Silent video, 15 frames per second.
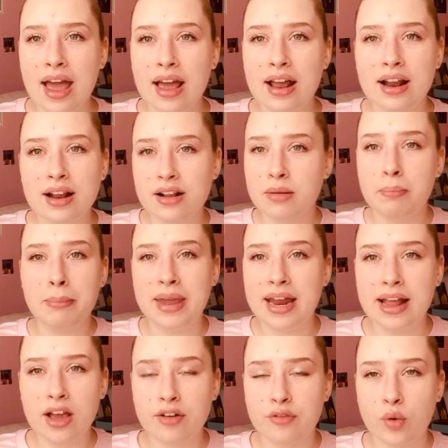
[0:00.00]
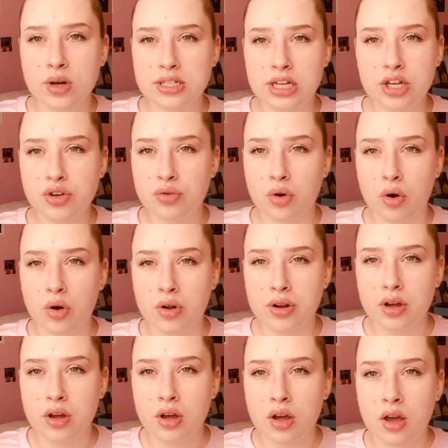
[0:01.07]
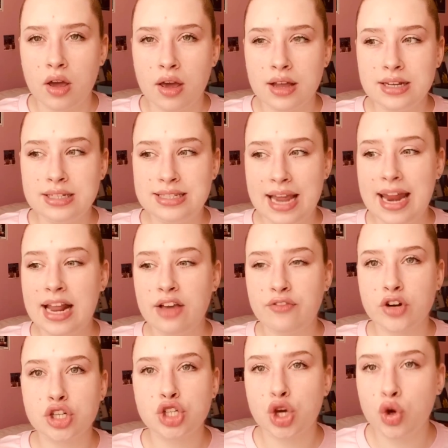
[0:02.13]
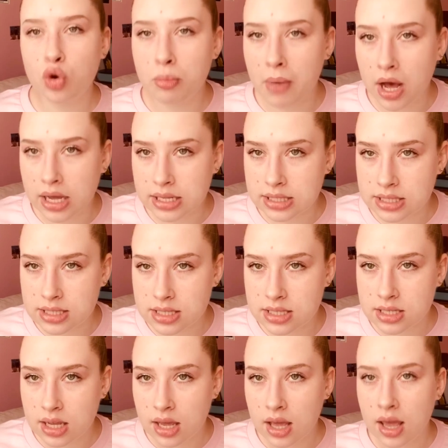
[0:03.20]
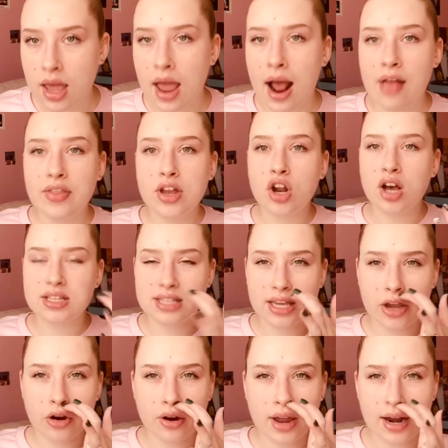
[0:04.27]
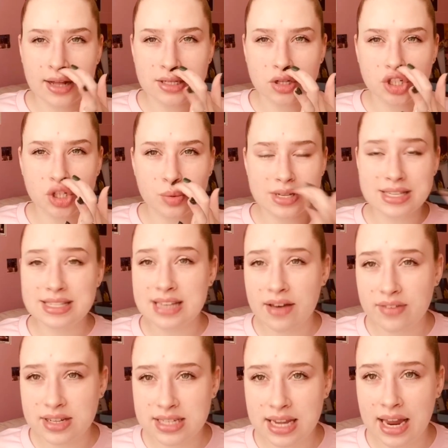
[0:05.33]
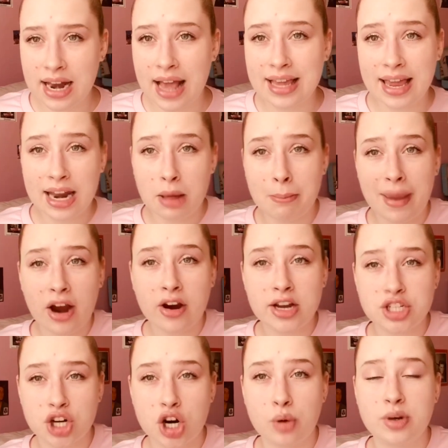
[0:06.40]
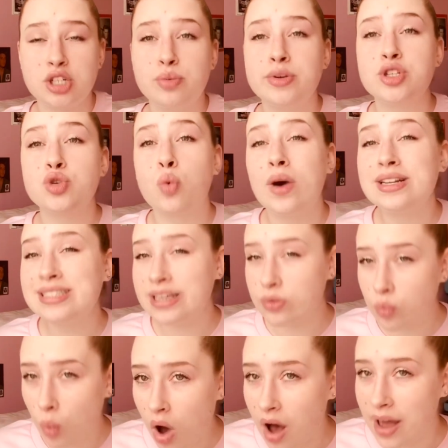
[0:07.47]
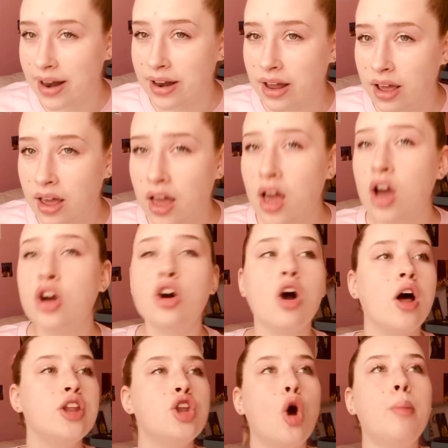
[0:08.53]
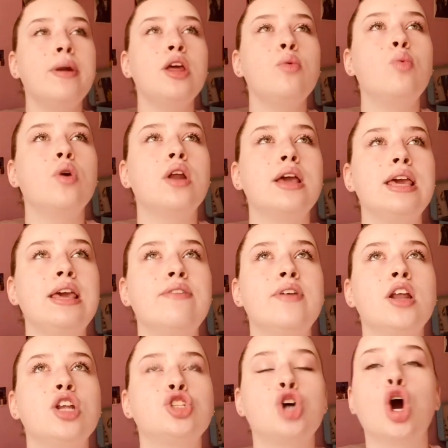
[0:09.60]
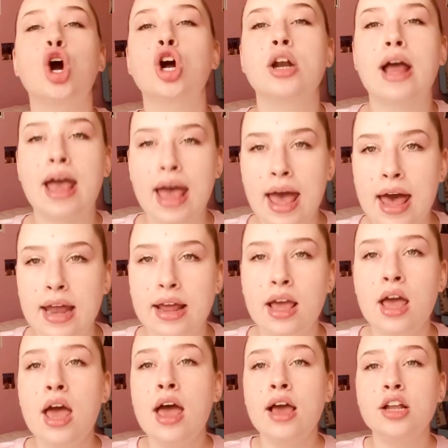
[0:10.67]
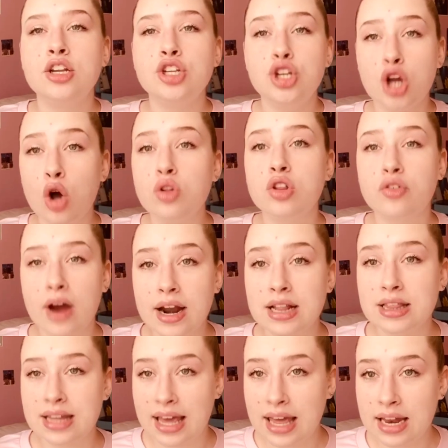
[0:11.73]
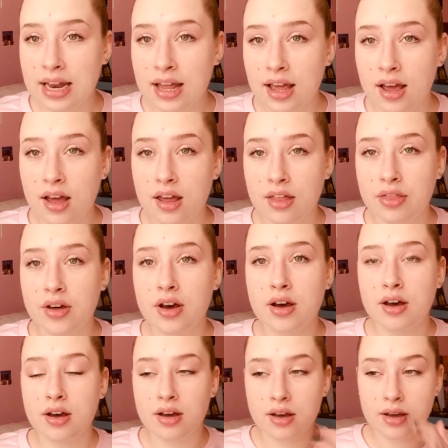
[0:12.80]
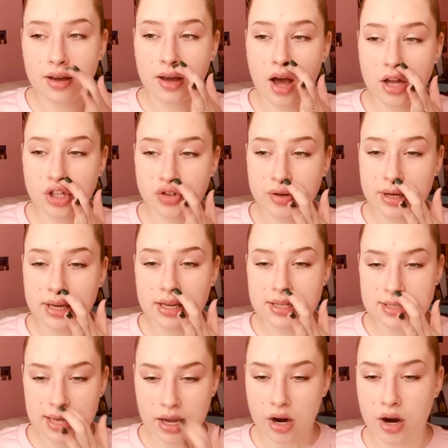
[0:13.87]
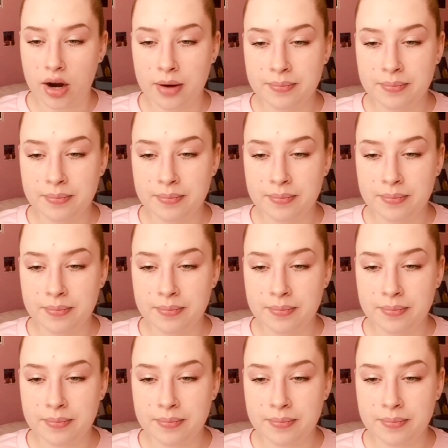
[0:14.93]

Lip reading: meeting a 14-year-old, dating for 2 months, and then not seeing her again until she was 17 and getting married to her when she was 21, girl, nobody would even turn ahead. You know Loretta Lynn, the country singer,